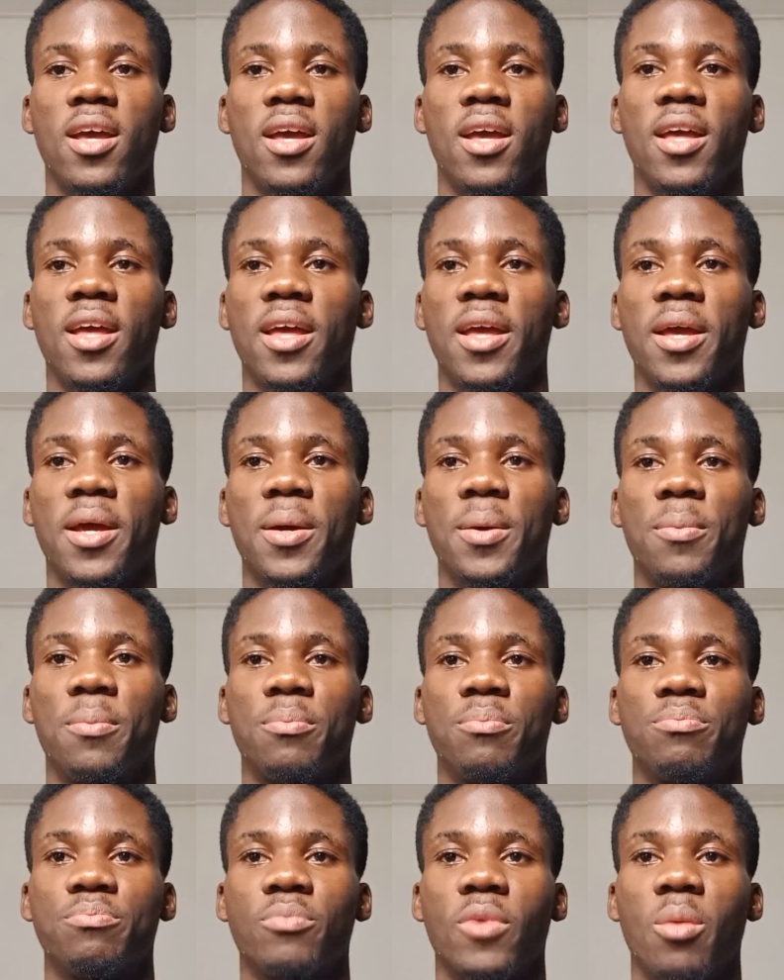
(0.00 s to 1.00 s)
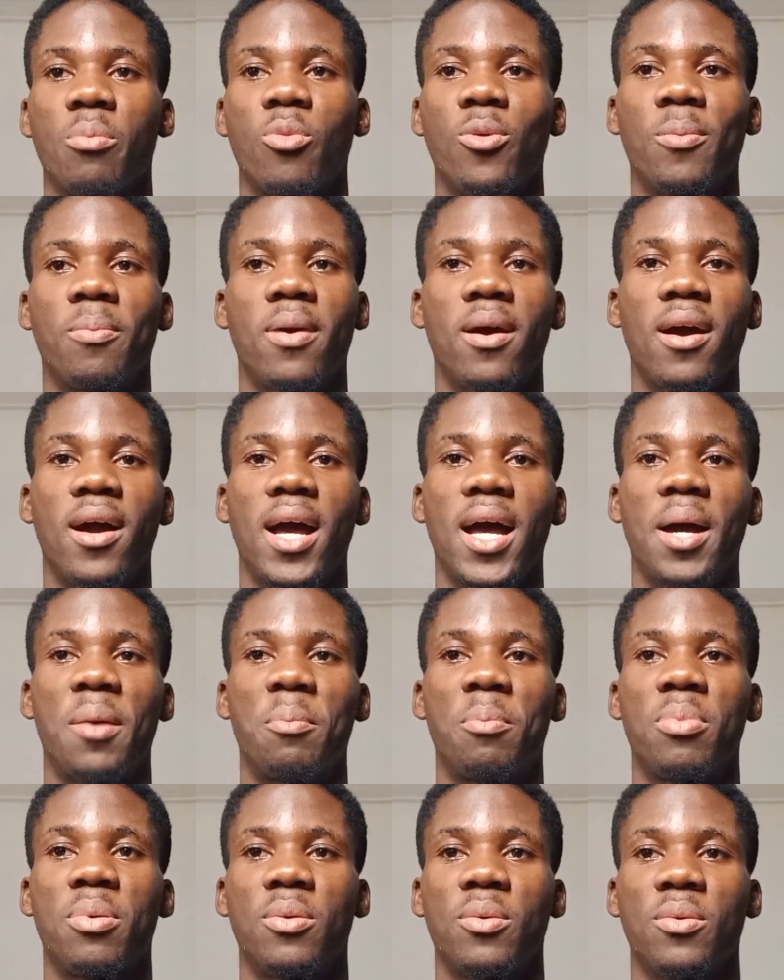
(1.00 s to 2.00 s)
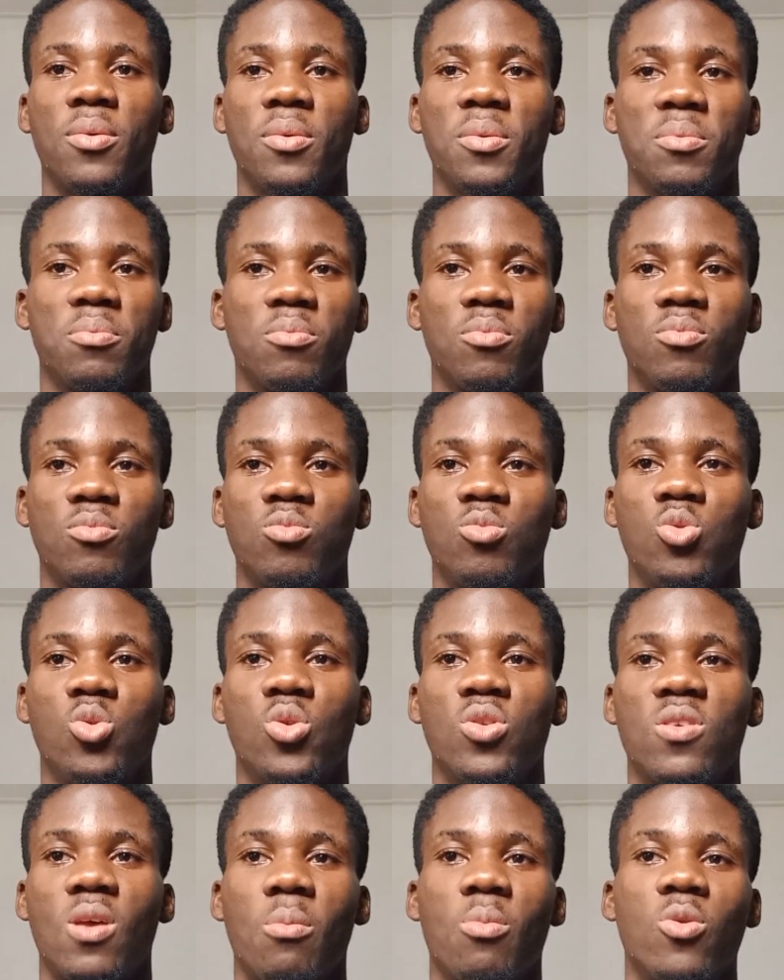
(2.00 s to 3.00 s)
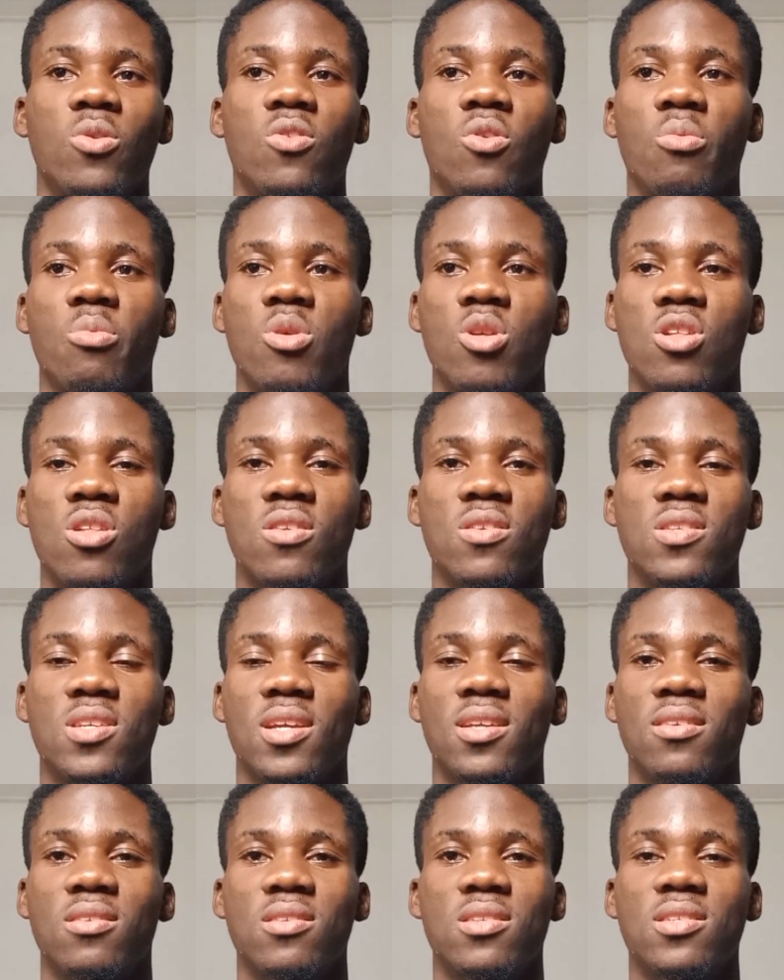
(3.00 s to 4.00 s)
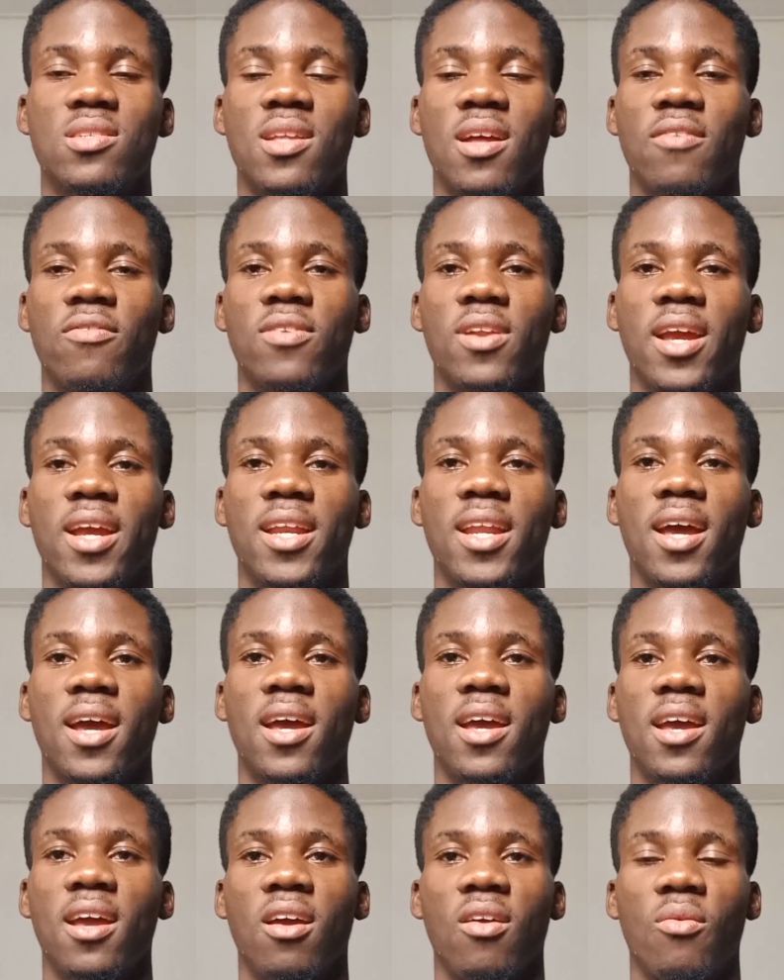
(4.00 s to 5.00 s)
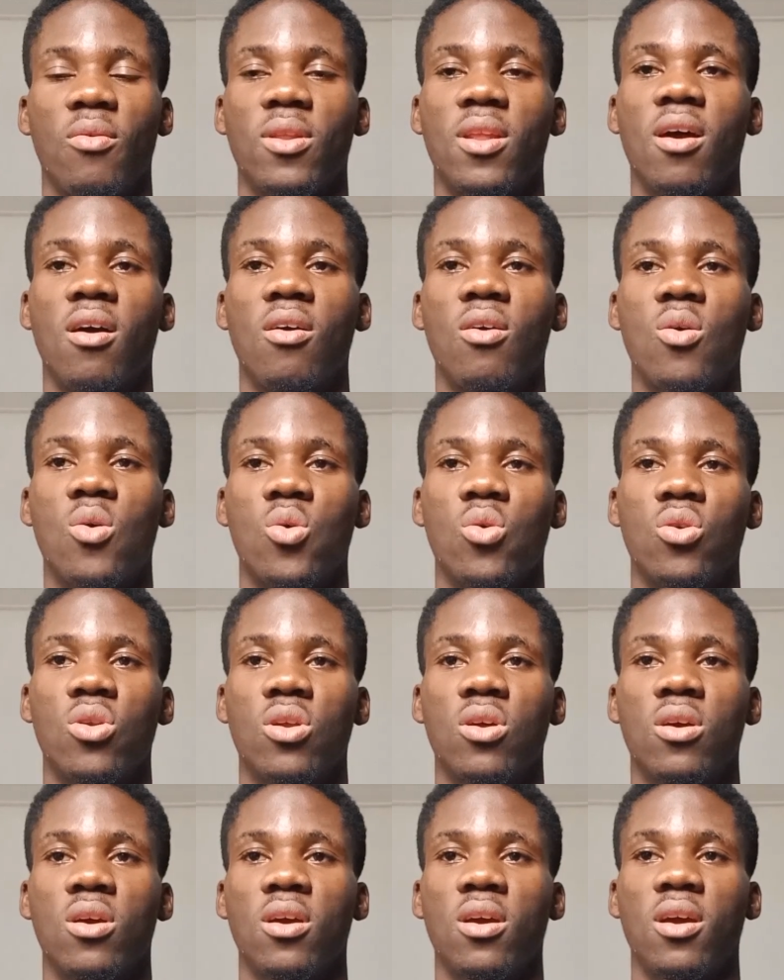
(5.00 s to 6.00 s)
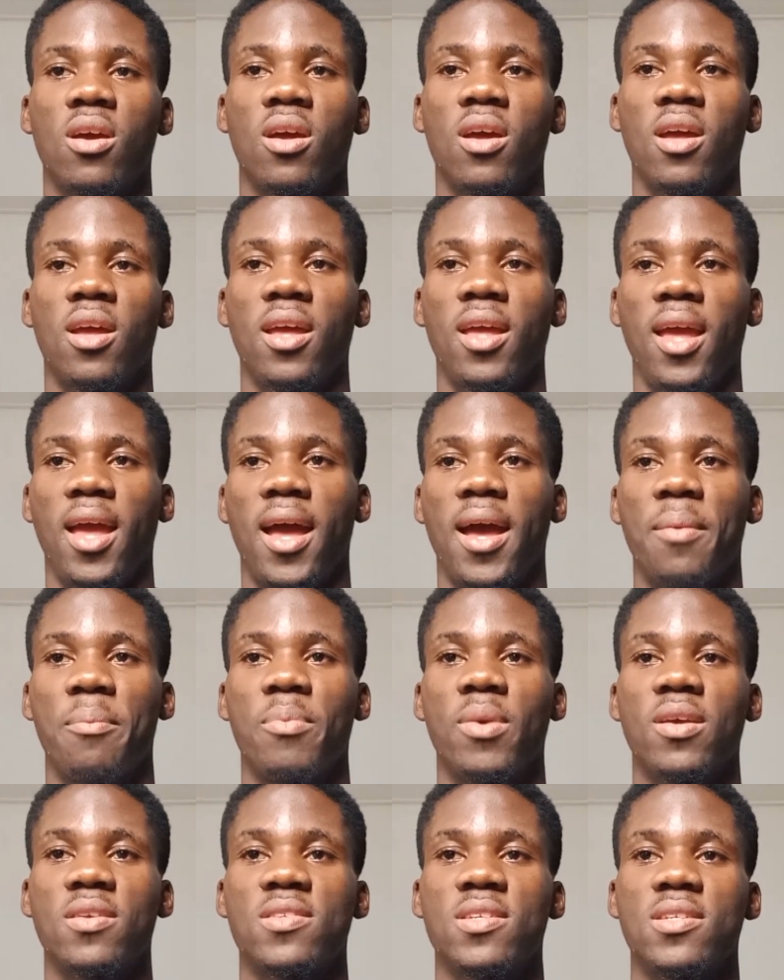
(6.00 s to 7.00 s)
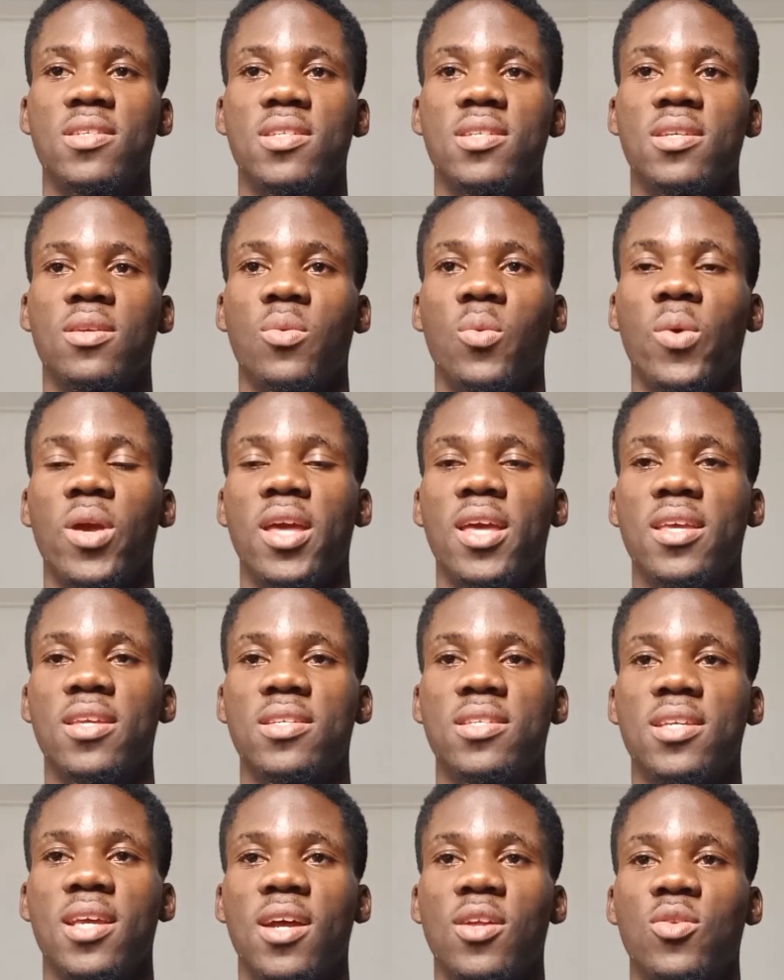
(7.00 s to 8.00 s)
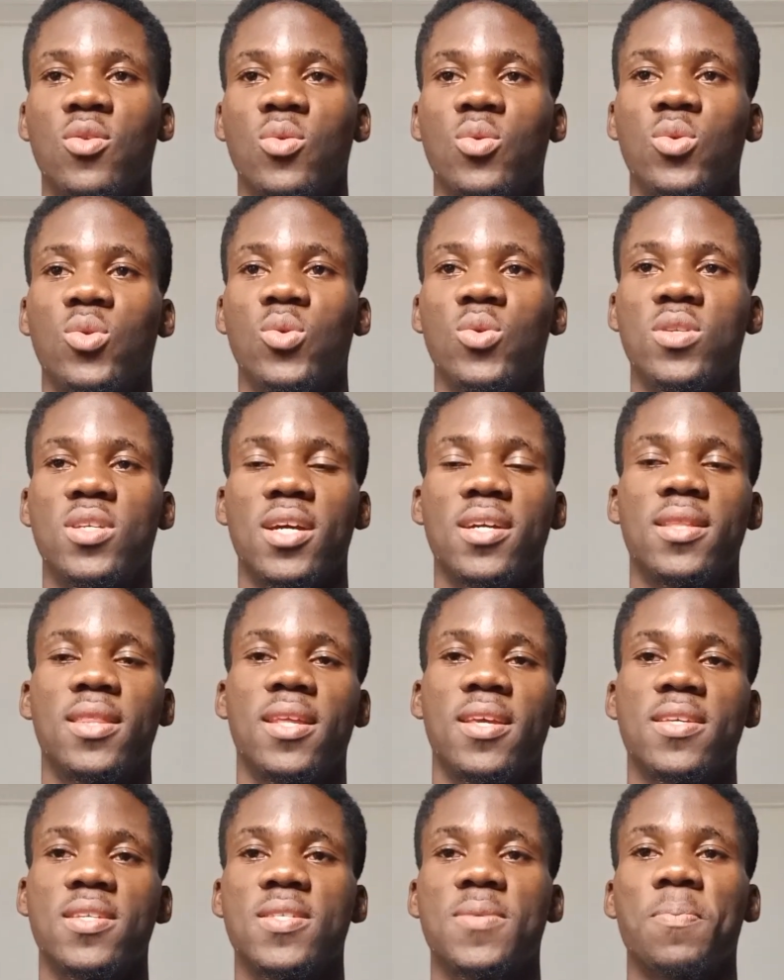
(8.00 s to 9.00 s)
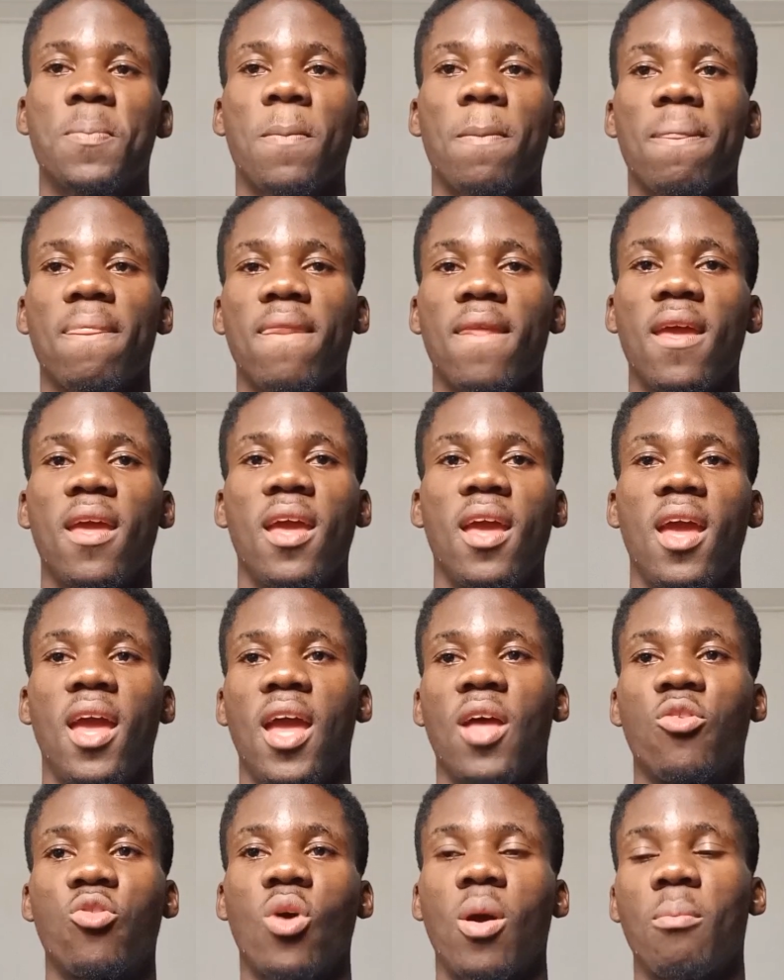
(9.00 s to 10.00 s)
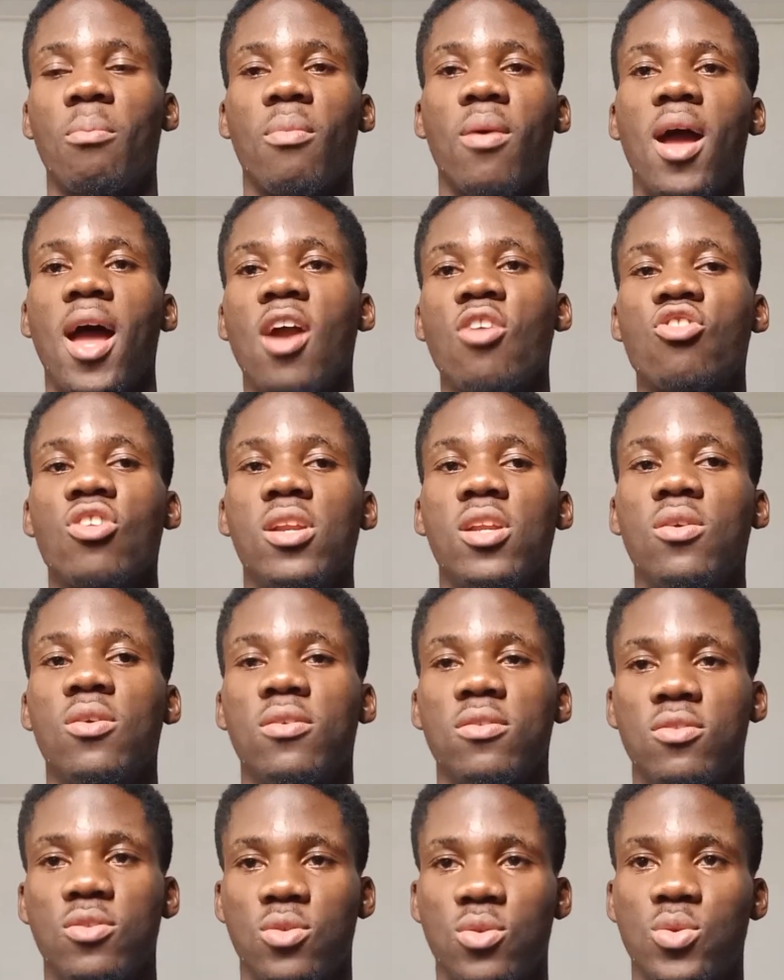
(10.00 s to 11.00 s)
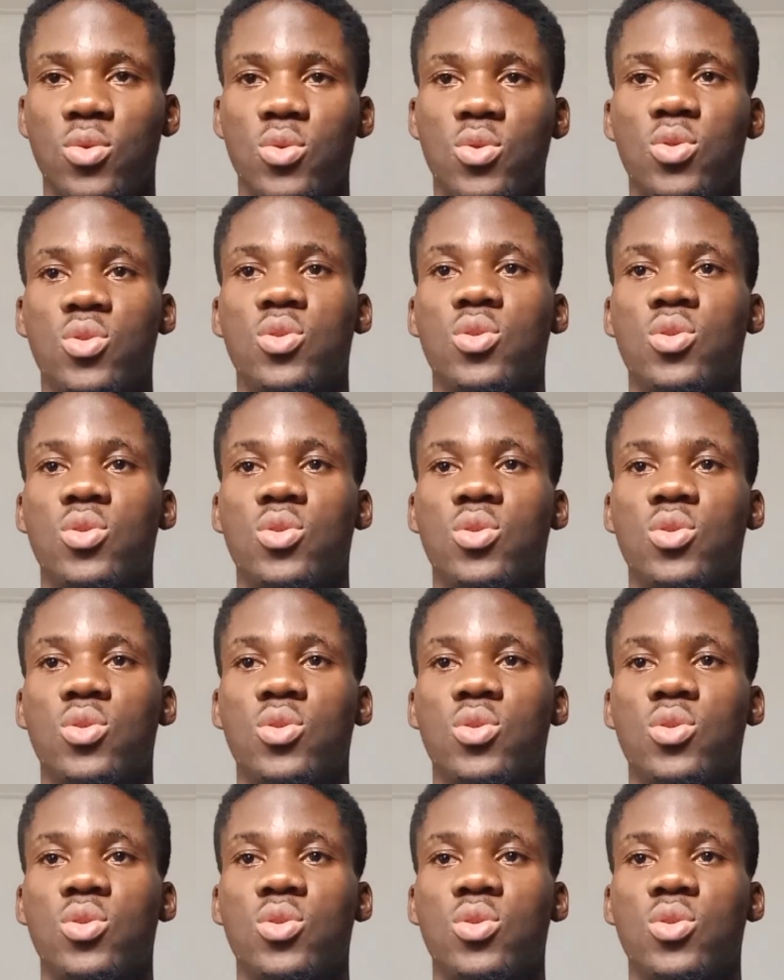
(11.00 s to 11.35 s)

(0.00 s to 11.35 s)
a mobile app, do some automations and stuff like that without code. Yeah, makes it way easier to do certain things. And so I'm actually going to